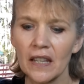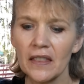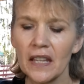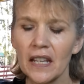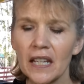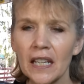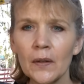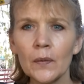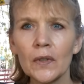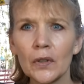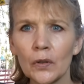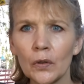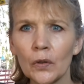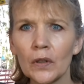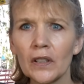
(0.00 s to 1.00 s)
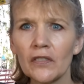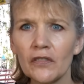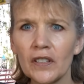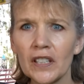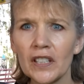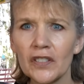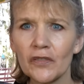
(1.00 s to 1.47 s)
that he would hold a
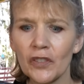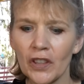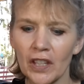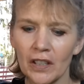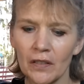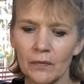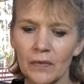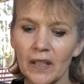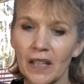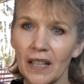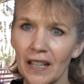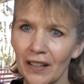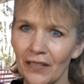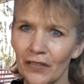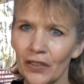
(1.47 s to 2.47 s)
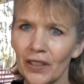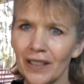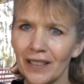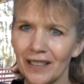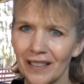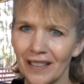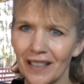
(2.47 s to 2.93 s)
feast for them
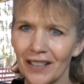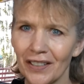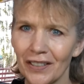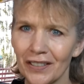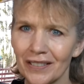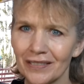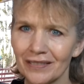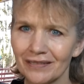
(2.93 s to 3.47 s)
every year.